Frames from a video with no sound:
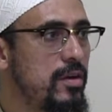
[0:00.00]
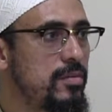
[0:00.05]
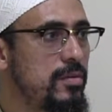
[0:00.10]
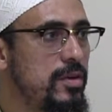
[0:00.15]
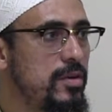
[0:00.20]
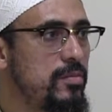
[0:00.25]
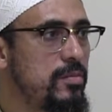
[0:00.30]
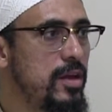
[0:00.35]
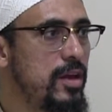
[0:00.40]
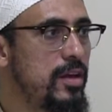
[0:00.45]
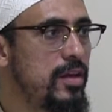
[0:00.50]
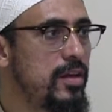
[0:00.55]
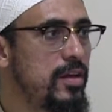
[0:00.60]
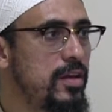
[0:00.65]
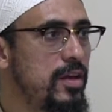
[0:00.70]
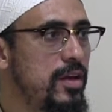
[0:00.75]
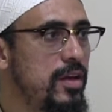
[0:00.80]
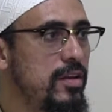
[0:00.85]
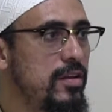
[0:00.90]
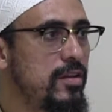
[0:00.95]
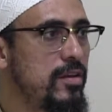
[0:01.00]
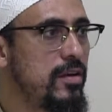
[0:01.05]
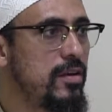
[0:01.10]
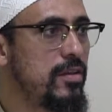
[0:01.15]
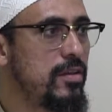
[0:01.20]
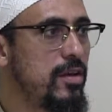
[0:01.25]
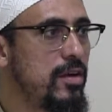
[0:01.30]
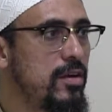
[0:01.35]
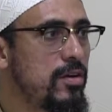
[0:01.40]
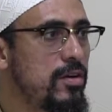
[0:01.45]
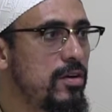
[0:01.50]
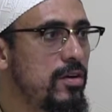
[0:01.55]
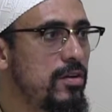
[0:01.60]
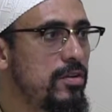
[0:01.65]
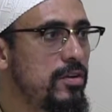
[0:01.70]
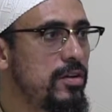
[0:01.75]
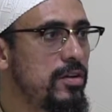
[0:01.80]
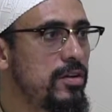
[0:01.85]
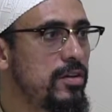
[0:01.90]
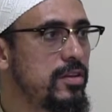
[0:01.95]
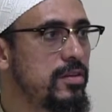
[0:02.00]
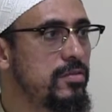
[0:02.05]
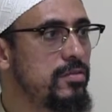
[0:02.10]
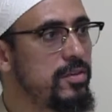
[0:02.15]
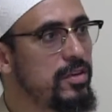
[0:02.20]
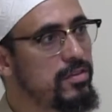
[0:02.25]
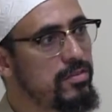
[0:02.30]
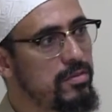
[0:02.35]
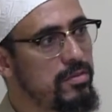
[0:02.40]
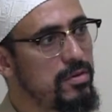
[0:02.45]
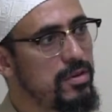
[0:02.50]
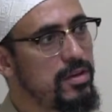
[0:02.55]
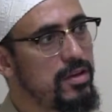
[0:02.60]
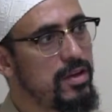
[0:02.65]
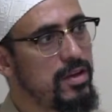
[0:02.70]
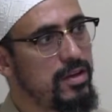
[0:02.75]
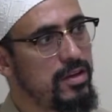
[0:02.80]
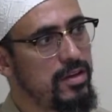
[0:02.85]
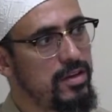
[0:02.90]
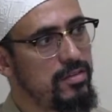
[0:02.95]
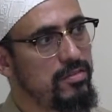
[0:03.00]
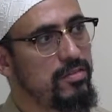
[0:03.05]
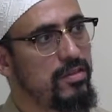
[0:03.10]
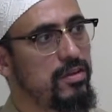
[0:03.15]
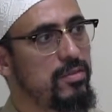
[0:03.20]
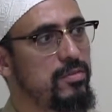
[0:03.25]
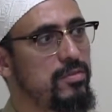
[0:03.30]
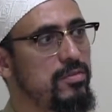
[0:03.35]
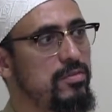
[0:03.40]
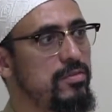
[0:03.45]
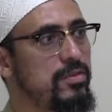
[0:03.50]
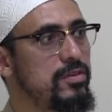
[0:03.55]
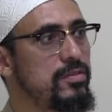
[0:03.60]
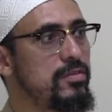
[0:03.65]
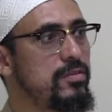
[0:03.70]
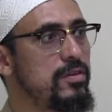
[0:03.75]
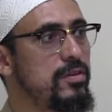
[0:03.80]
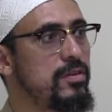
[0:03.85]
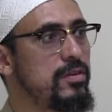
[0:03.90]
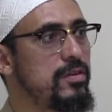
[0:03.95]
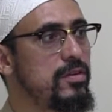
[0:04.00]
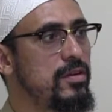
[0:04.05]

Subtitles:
he made it, and Allah called it a clear victory, and he said it was a victory.